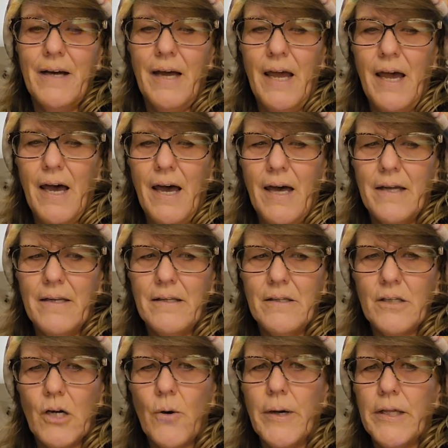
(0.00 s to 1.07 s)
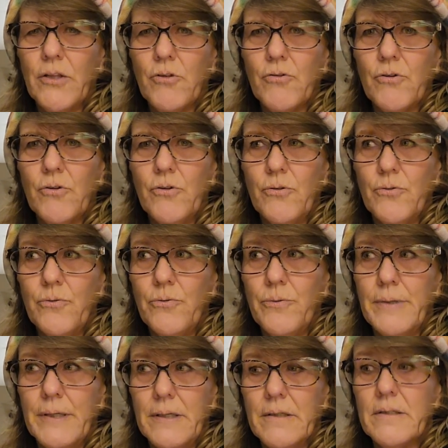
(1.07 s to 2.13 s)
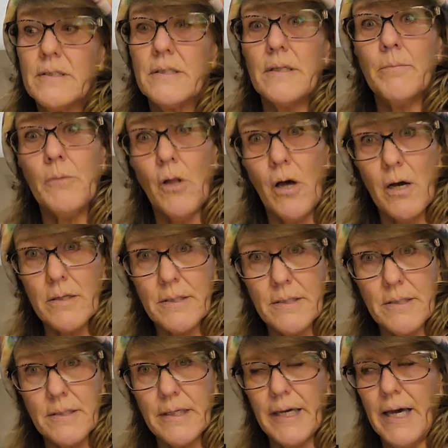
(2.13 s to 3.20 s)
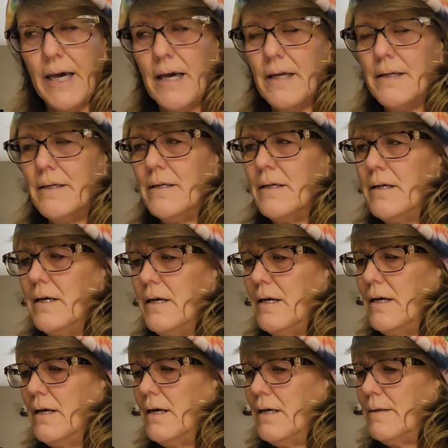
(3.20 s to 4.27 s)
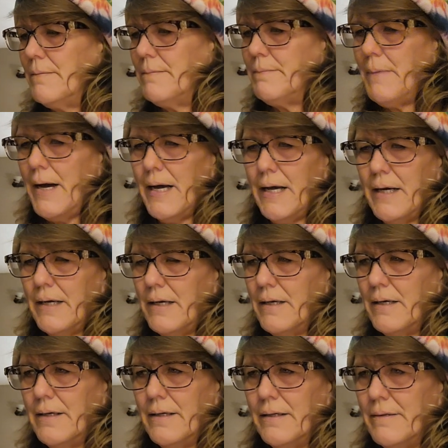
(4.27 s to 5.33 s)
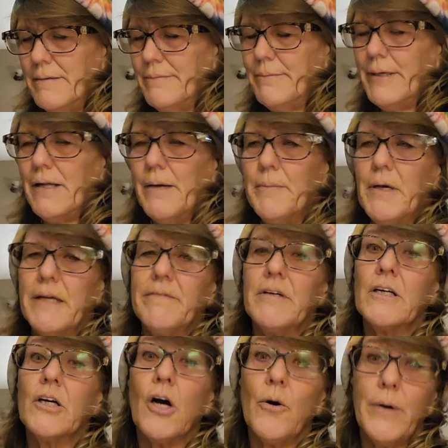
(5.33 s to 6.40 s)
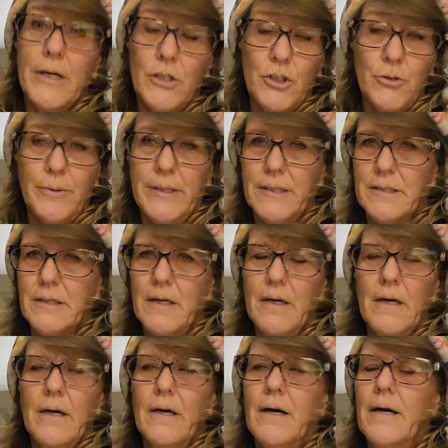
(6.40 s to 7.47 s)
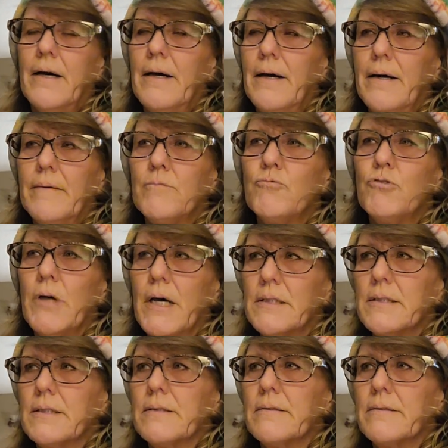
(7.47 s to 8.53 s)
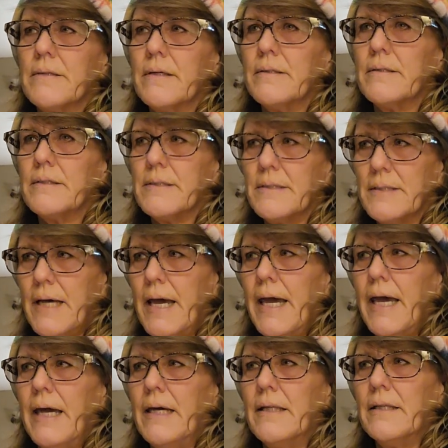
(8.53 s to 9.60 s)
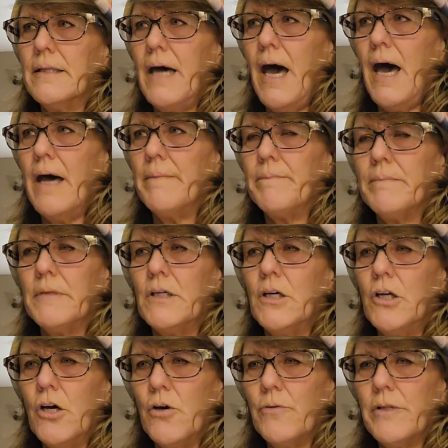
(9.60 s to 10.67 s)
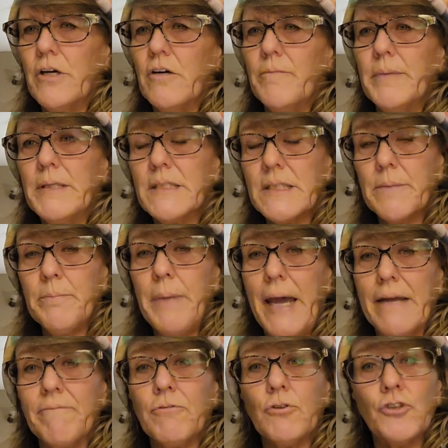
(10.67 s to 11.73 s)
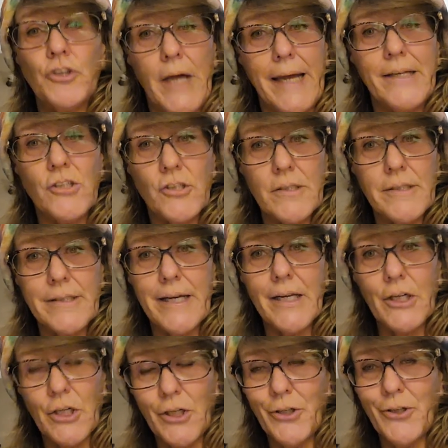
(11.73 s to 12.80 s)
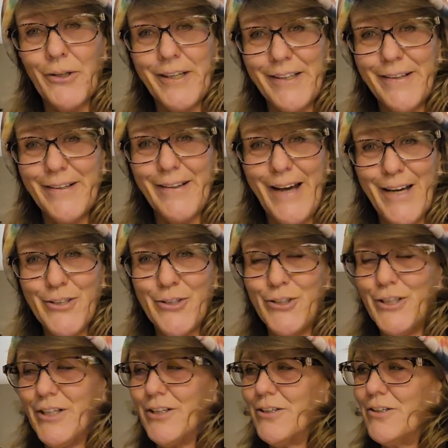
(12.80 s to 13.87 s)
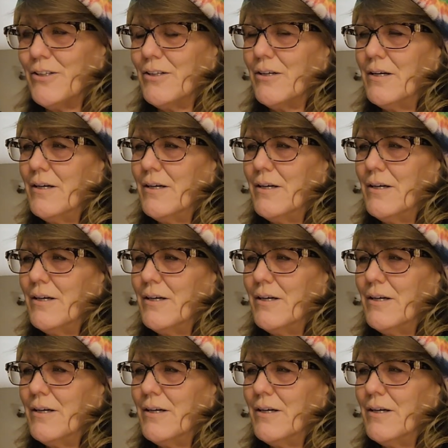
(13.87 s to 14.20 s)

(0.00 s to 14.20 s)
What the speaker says: and going through some losses again. I'm not even going to go into it. Just saying that, there have been some painful changes that occurred in the last year,